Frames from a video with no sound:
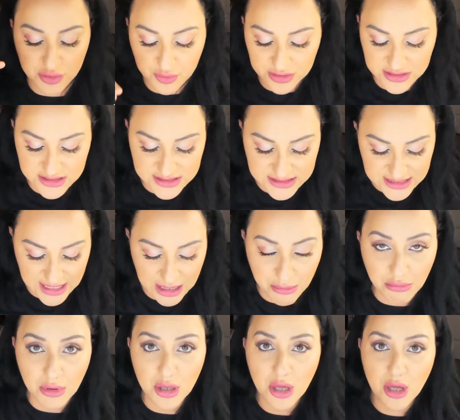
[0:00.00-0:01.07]
with the
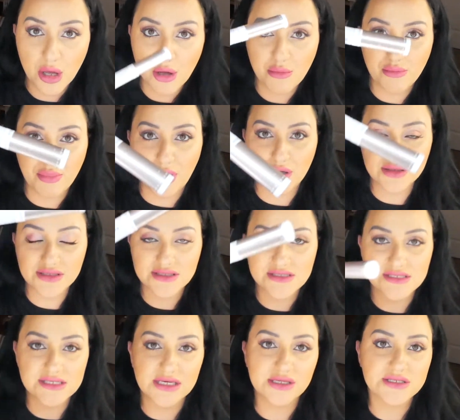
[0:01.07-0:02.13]
same bond and
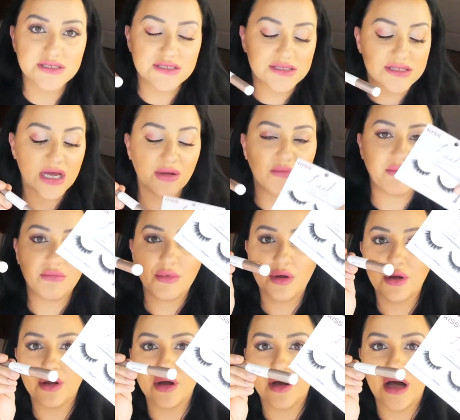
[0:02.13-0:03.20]
seal system.
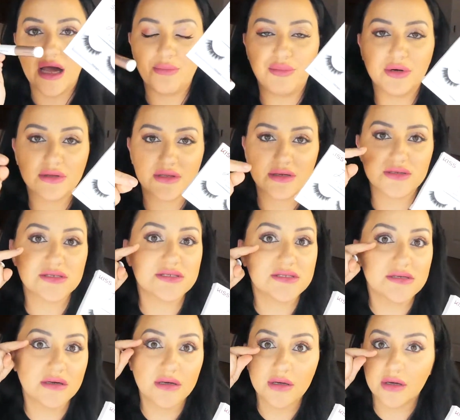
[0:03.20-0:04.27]
I put those
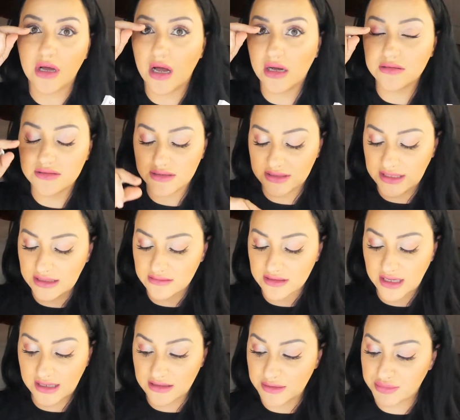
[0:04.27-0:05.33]
underneath
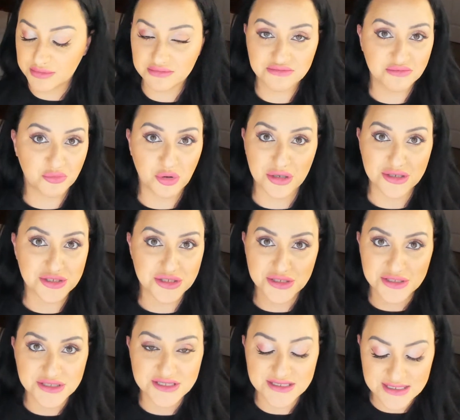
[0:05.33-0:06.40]
and it works
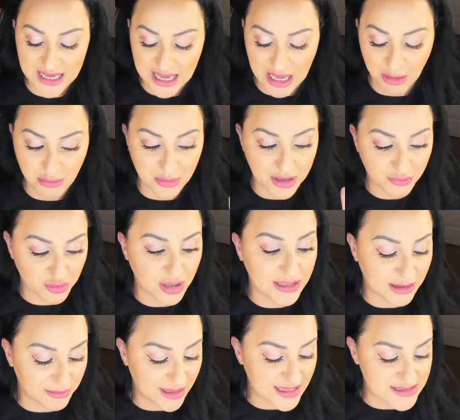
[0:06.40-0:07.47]
just the same, really
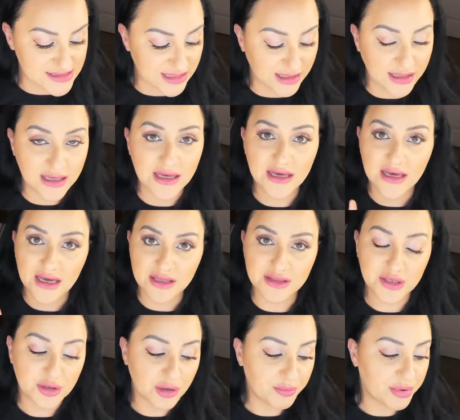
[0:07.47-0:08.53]
amazing. And the
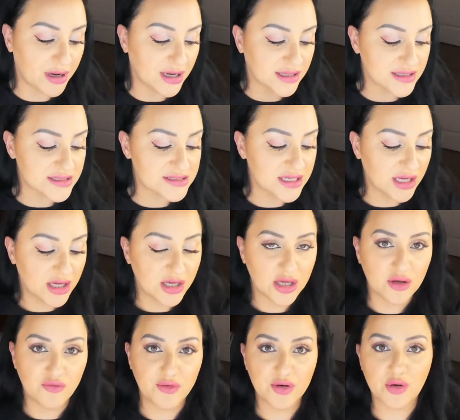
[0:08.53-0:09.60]
good part is,
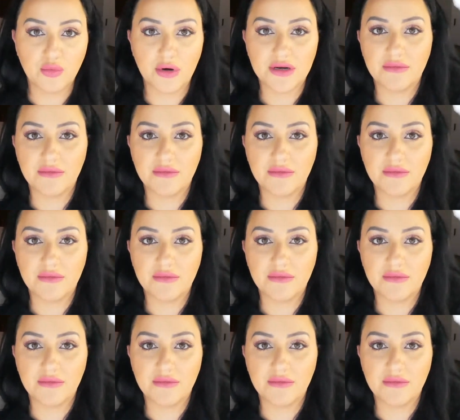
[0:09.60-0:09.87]
if you don't want to